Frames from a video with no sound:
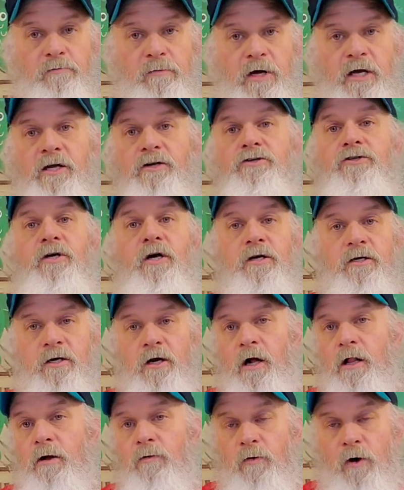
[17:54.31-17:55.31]
means you got a
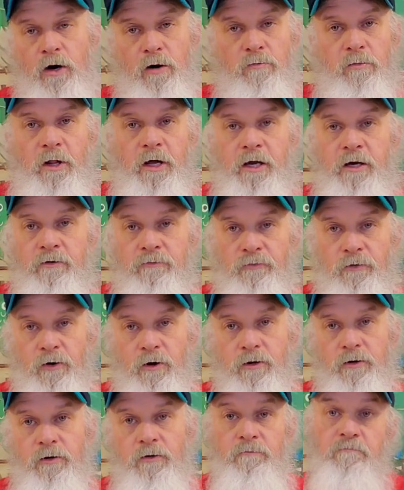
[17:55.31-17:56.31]
Colorado blade in the
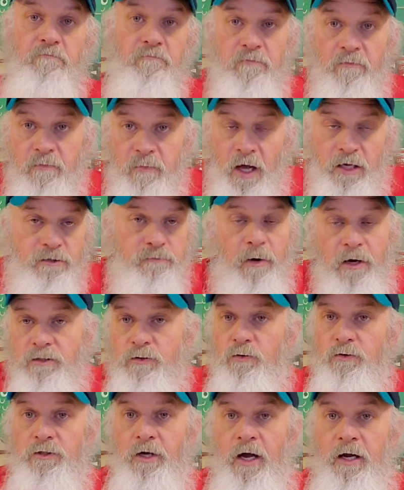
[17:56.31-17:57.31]
front. That's
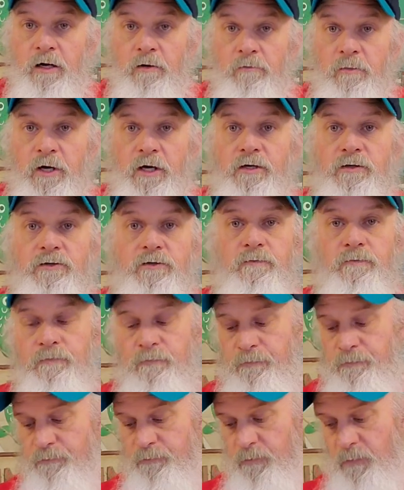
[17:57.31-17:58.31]
basically what tandem means.
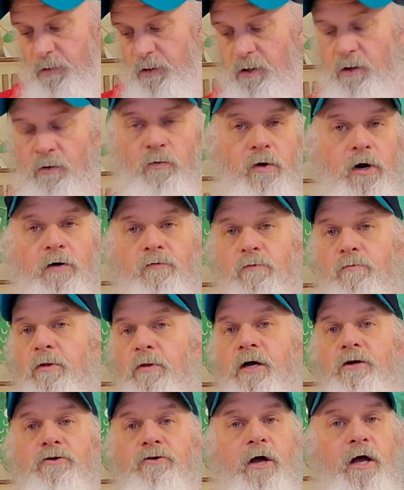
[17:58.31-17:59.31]
Whatever
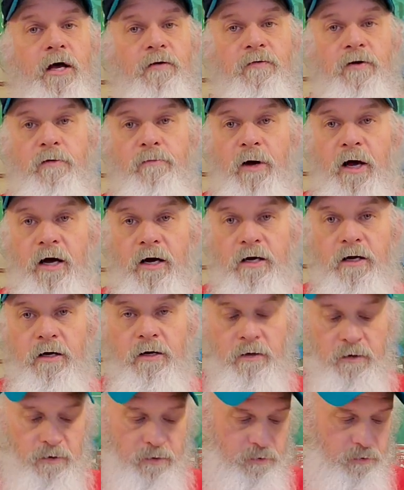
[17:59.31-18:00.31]
blade you have in the back.
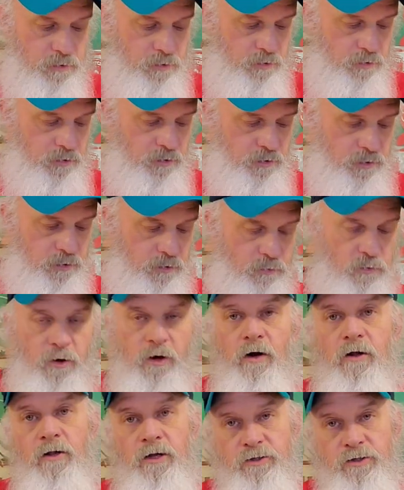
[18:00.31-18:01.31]

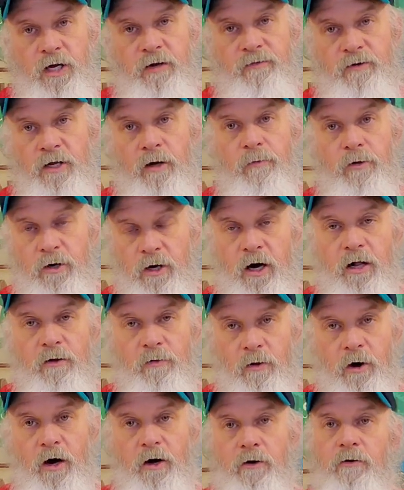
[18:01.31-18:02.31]
Well, unless you have a double
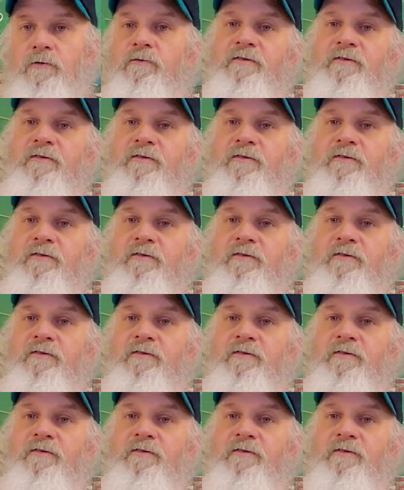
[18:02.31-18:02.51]
Colorado.